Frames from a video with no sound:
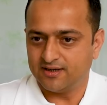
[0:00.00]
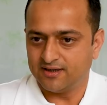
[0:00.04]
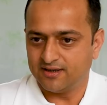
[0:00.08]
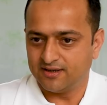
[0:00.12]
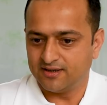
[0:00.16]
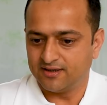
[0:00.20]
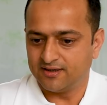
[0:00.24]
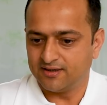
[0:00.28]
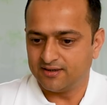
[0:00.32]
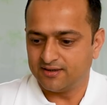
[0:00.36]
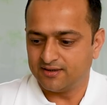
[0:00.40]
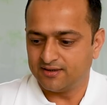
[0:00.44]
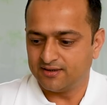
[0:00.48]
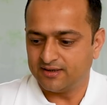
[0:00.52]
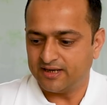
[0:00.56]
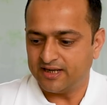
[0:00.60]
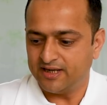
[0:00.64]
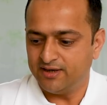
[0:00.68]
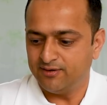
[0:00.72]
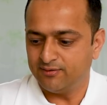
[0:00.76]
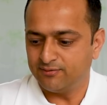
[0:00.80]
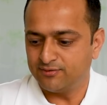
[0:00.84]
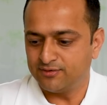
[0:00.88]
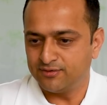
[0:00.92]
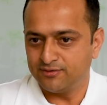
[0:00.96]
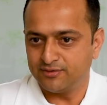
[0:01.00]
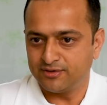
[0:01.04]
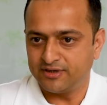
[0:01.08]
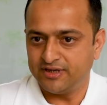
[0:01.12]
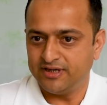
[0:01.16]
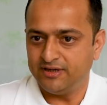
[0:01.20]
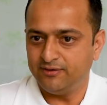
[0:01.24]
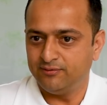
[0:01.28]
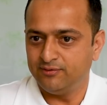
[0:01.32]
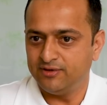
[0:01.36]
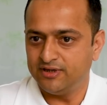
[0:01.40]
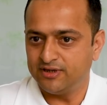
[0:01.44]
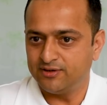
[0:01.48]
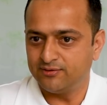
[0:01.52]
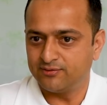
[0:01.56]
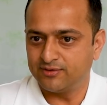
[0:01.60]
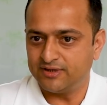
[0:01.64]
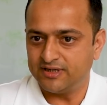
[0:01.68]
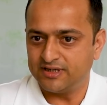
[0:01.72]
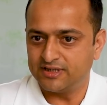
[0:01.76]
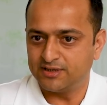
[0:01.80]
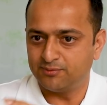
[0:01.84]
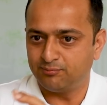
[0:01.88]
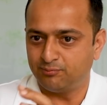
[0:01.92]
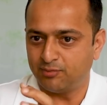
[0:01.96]
uh, like you have to re- you need to
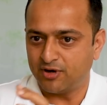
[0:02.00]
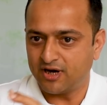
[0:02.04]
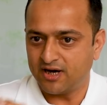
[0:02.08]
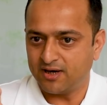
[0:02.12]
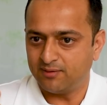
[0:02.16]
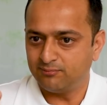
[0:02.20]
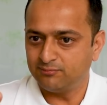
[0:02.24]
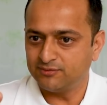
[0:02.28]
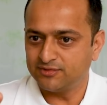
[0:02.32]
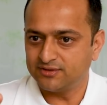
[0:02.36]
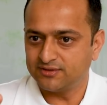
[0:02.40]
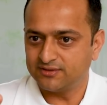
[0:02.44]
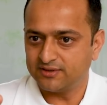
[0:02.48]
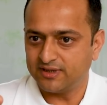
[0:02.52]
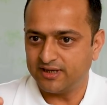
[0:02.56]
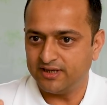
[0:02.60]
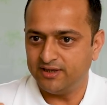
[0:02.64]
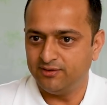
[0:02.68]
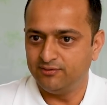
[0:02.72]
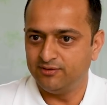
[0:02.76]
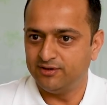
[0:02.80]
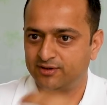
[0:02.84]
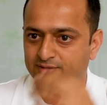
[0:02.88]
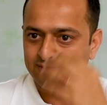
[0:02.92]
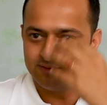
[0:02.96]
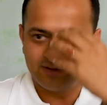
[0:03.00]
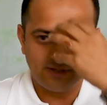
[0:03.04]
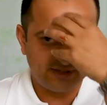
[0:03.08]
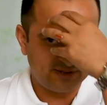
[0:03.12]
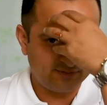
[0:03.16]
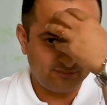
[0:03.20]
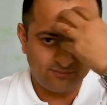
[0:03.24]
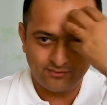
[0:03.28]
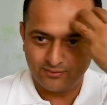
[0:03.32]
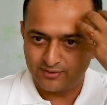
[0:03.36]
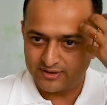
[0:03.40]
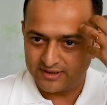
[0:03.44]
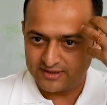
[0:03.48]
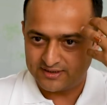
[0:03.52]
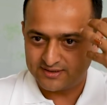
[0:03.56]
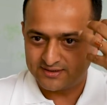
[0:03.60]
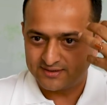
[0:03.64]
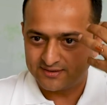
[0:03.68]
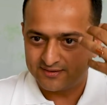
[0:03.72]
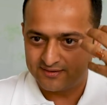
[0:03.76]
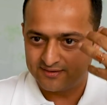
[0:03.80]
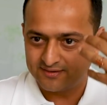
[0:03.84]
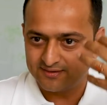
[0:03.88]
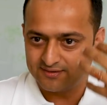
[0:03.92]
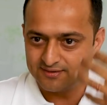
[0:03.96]
read the palms and you need to read the
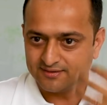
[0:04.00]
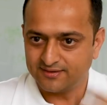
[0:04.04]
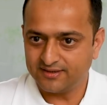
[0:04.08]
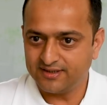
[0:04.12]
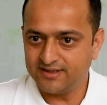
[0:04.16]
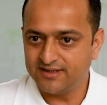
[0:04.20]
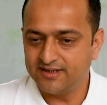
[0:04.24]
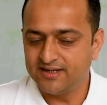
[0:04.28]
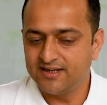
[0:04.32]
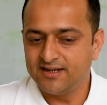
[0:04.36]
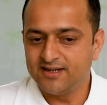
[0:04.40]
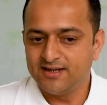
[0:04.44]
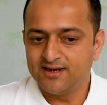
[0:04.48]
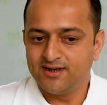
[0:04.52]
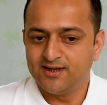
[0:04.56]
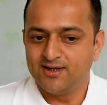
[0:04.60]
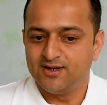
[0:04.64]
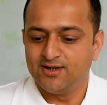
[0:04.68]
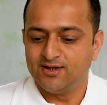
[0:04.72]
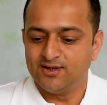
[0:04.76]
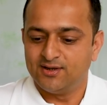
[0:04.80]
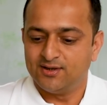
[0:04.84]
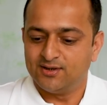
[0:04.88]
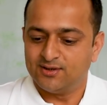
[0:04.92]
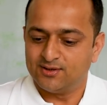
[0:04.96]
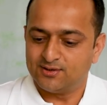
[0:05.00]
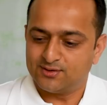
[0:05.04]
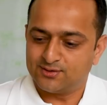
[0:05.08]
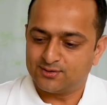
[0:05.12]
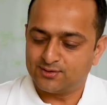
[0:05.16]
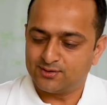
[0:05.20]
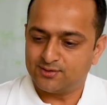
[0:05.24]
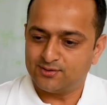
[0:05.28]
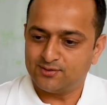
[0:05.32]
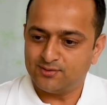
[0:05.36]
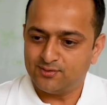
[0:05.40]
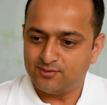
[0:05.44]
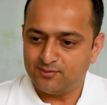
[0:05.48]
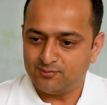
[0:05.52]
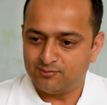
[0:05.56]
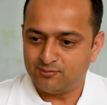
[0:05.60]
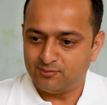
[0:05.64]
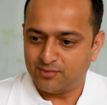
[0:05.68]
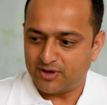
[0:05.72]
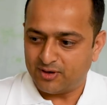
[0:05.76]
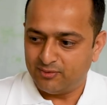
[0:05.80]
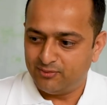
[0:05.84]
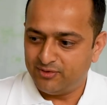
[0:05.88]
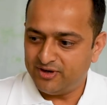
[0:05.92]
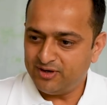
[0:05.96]
foreheads right so
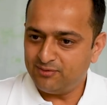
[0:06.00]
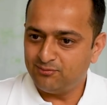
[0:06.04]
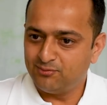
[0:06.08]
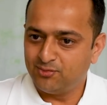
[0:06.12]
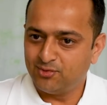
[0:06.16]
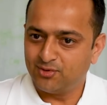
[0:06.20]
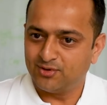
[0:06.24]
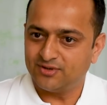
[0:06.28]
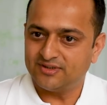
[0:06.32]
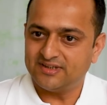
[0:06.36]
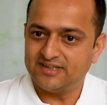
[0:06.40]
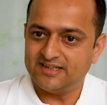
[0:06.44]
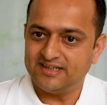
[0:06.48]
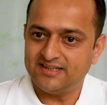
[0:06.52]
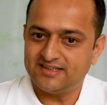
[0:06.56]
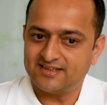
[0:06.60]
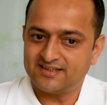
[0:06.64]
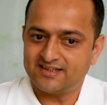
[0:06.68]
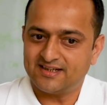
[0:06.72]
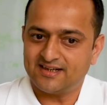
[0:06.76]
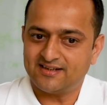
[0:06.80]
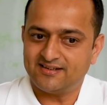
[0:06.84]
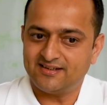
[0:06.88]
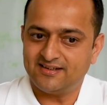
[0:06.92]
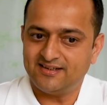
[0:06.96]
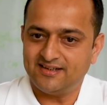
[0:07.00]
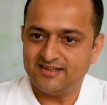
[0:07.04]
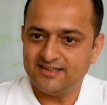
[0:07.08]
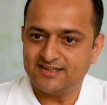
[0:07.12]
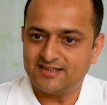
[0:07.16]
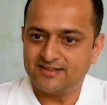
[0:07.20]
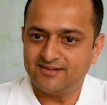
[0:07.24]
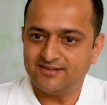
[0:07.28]
we both started